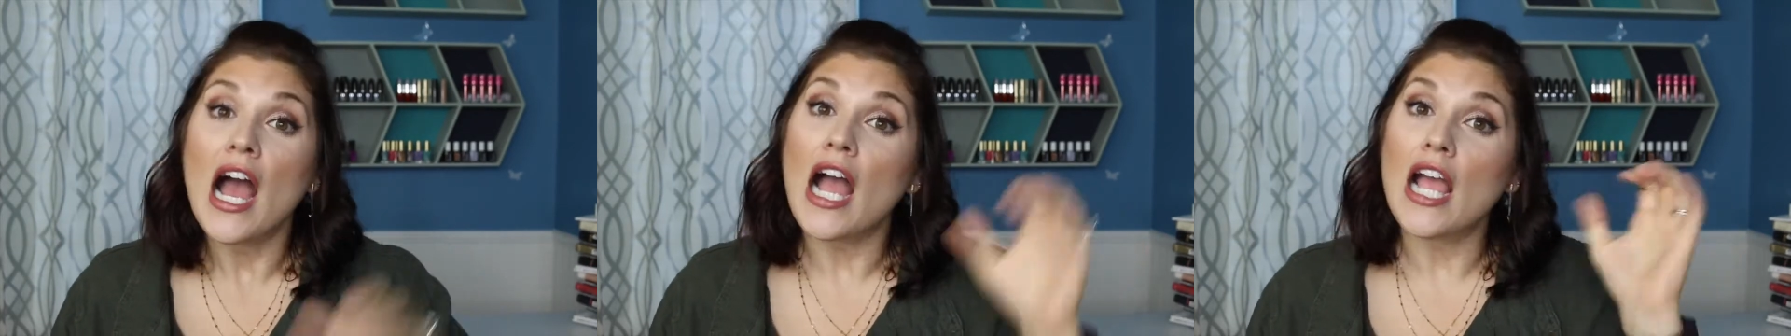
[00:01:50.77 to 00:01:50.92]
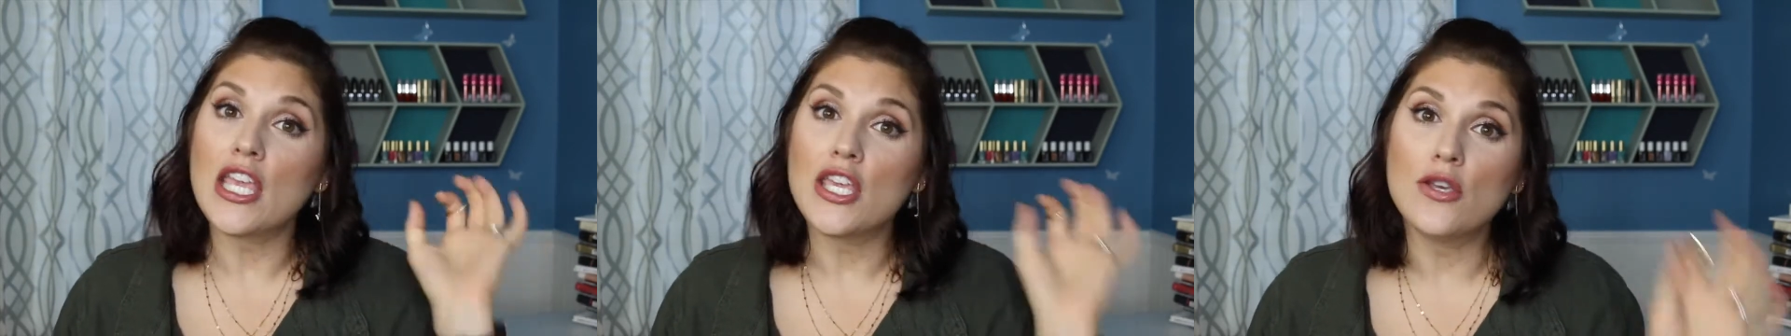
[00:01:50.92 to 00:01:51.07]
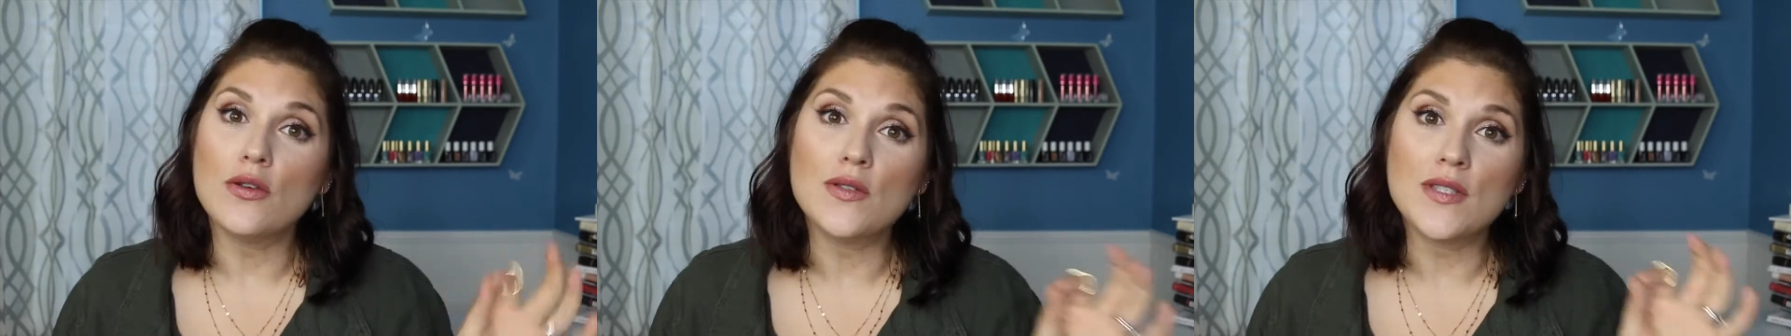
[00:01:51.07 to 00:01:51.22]

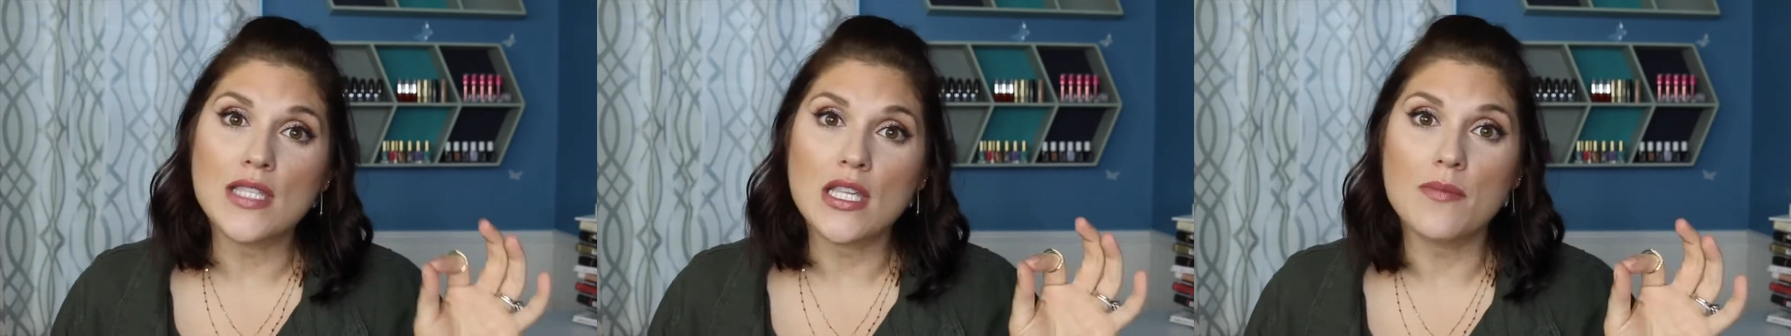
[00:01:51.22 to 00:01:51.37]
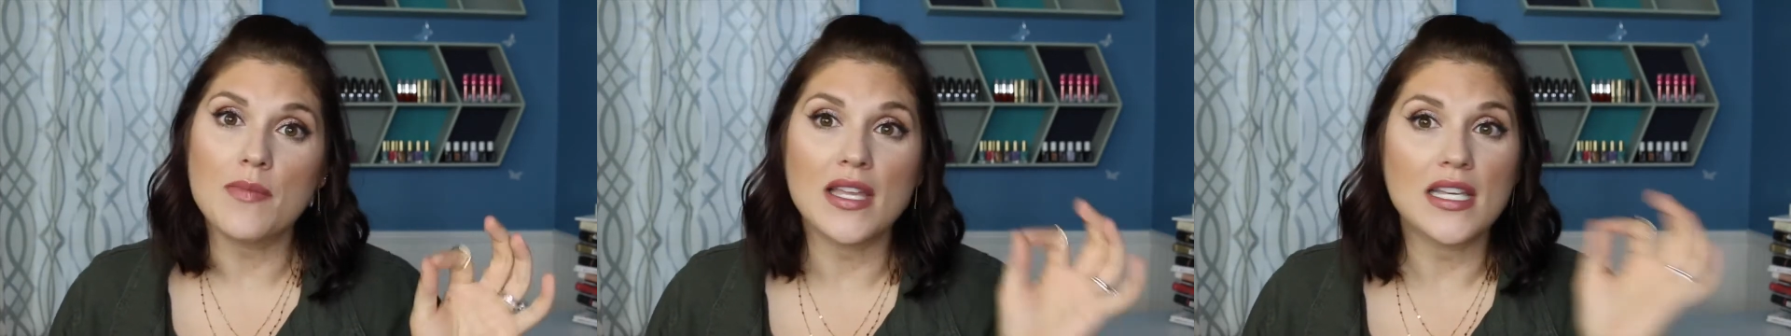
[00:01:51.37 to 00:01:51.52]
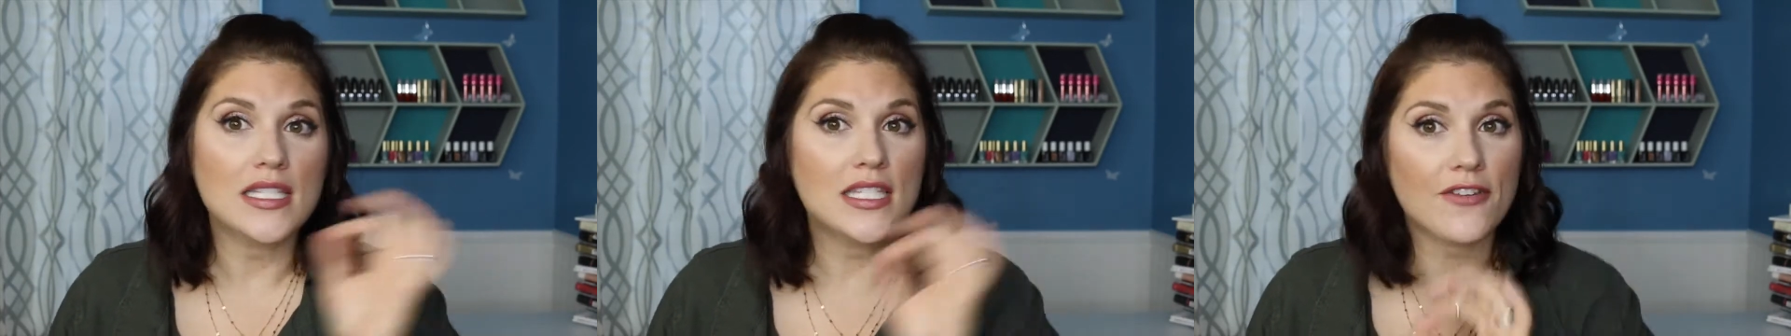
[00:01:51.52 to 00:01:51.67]
I used
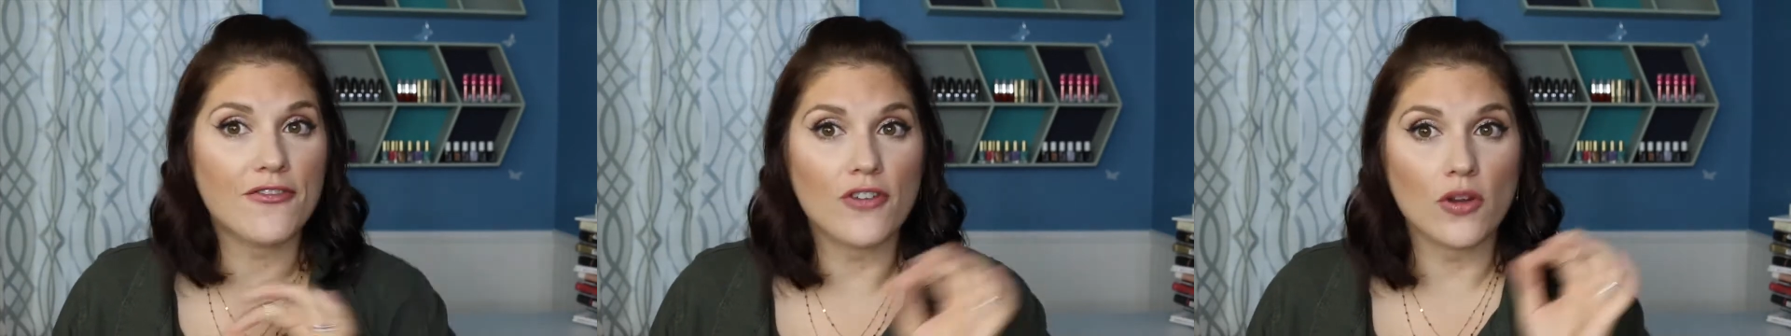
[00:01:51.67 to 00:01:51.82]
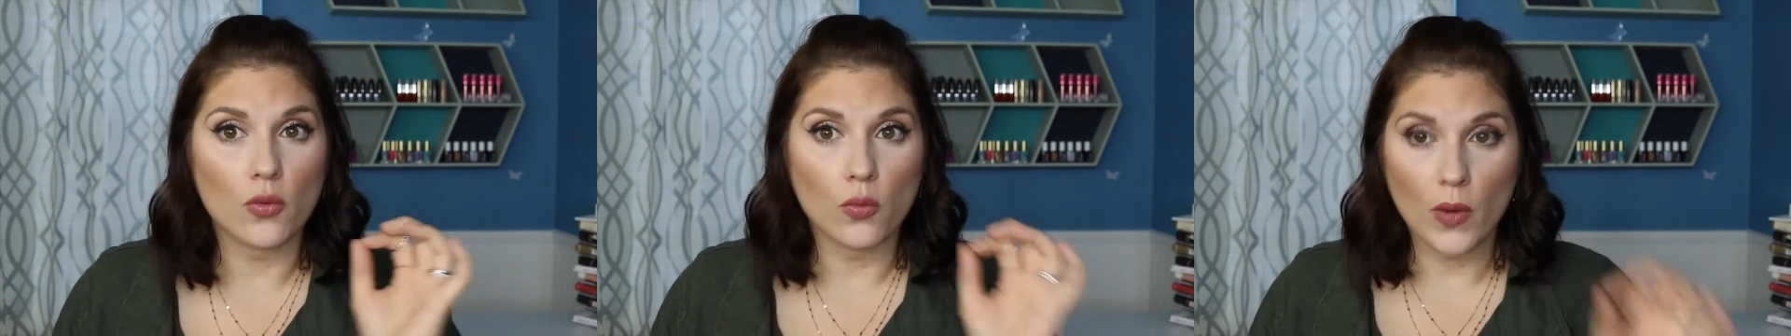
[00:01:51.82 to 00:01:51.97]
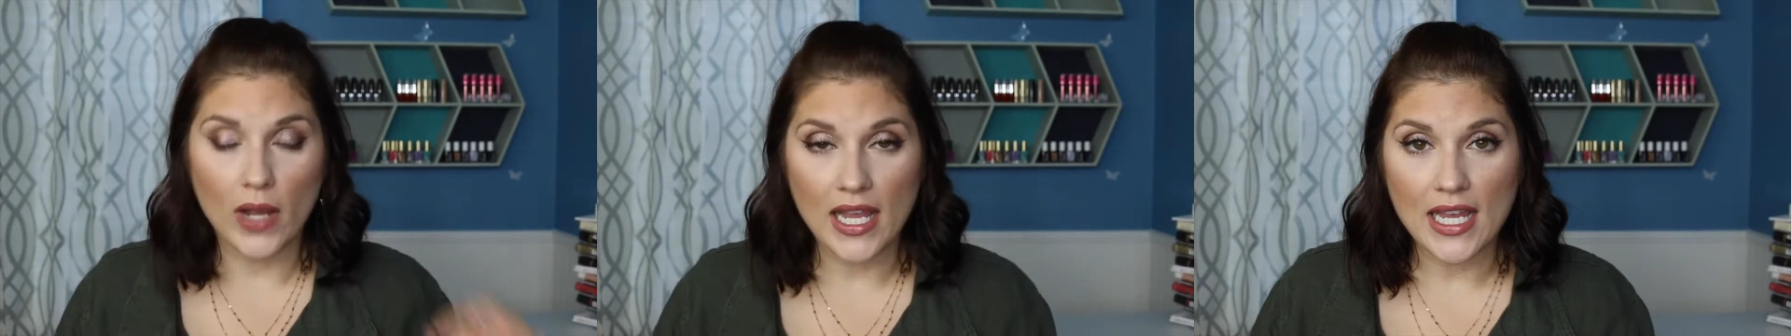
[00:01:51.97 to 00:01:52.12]
them in
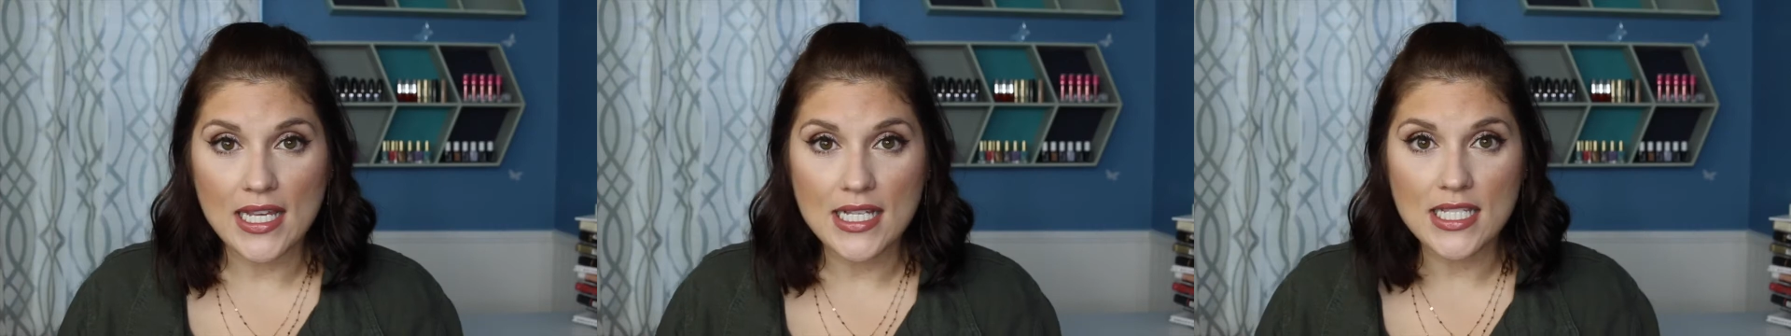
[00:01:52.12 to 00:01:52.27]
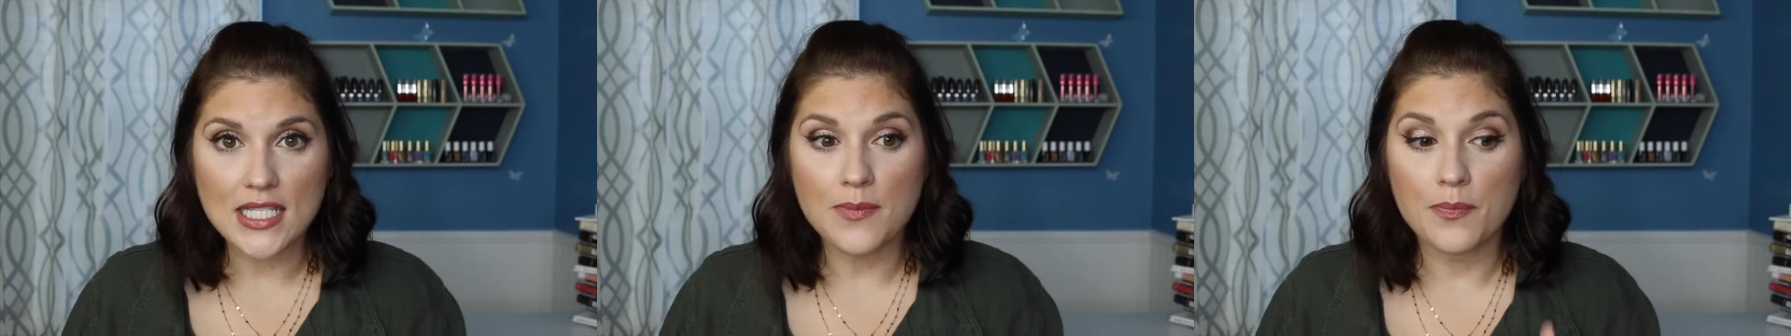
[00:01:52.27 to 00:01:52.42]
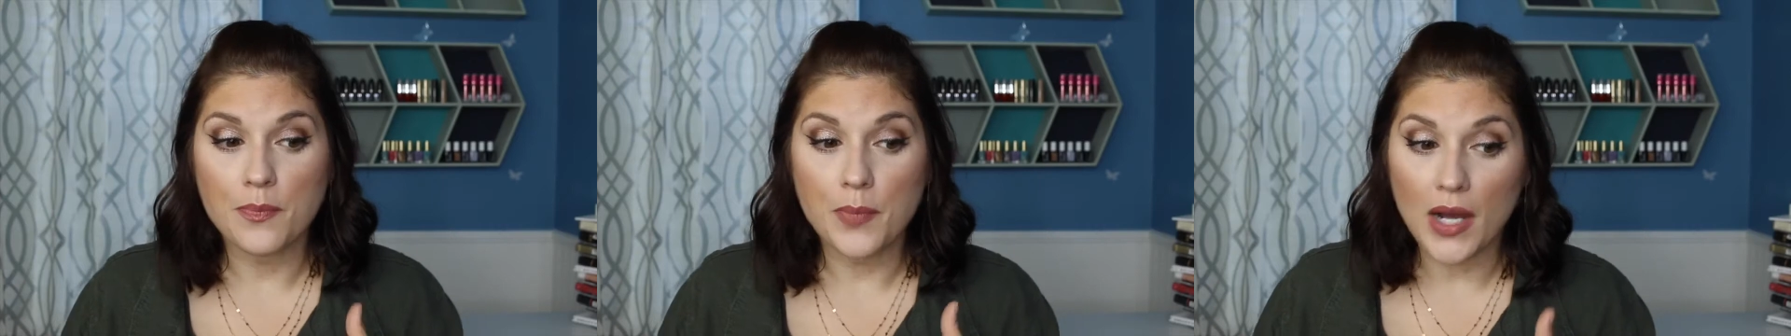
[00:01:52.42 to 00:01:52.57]
different
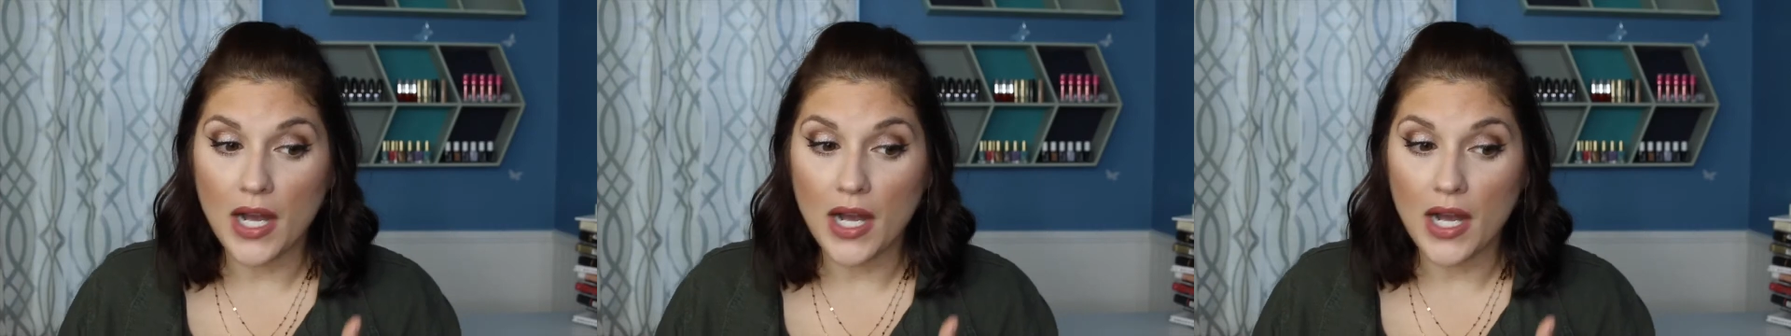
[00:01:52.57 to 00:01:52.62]
ways,